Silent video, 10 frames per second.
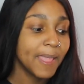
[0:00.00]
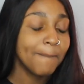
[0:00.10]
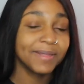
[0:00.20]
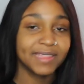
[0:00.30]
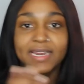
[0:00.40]

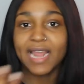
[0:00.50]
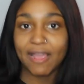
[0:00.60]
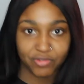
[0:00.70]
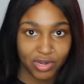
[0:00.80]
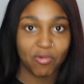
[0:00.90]
But then
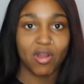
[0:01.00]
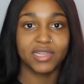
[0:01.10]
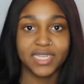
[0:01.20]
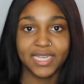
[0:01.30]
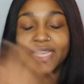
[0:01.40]
after I
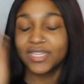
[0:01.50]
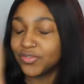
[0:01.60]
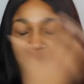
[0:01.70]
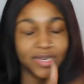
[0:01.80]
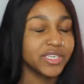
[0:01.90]
wash it, it's
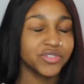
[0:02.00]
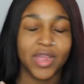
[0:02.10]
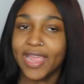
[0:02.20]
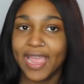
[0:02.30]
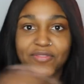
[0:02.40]
very
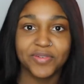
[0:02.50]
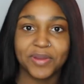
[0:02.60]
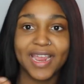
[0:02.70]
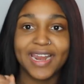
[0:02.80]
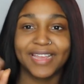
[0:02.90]
dry
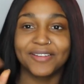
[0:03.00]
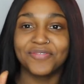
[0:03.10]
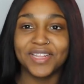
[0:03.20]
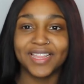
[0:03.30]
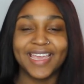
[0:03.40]
everywhere, and I can
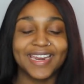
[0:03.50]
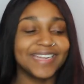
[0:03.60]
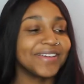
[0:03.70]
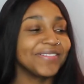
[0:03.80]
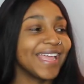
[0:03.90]
feel it, and
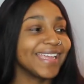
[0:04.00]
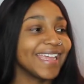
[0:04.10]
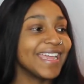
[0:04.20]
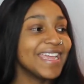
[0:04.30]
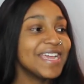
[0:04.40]
I don't like
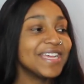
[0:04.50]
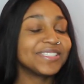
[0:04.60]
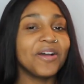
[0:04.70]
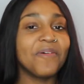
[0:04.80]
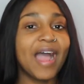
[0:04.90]
it.
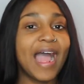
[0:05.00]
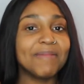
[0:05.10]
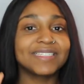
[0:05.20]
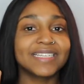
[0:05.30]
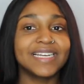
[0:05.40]
So
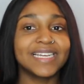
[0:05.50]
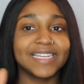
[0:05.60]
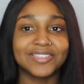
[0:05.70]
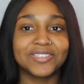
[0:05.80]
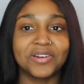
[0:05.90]
I'm just gonna
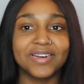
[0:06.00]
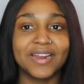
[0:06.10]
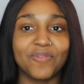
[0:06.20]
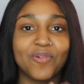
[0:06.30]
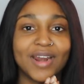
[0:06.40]
get started
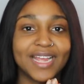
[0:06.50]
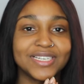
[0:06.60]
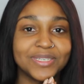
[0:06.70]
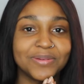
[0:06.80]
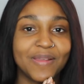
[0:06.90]
of what I
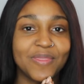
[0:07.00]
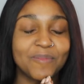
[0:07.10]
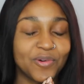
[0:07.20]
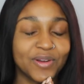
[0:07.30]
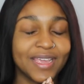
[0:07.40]
do in the
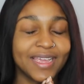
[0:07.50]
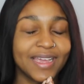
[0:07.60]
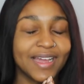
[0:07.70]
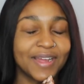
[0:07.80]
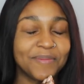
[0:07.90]

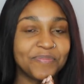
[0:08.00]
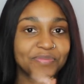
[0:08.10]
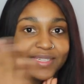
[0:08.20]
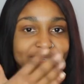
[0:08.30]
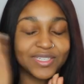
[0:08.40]
morning
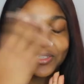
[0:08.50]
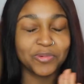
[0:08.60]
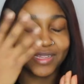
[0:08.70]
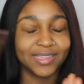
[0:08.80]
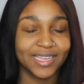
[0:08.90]
to just
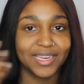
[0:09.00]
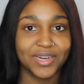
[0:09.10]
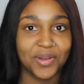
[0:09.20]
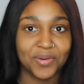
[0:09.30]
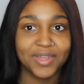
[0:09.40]
quickly, you
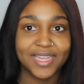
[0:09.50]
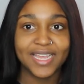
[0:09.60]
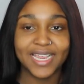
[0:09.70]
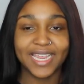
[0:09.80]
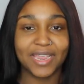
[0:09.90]
know,
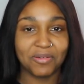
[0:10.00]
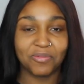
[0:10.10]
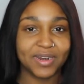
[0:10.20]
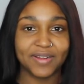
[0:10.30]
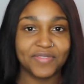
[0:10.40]
get
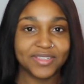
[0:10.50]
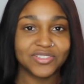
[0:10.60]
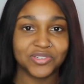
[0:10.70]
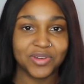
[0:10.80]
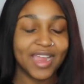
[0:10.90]
rid of
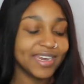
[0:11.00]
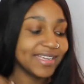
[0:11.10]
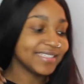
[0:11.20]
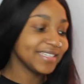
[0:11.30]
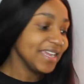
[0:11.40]
this
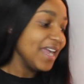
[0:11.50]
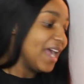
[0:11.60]
dryness.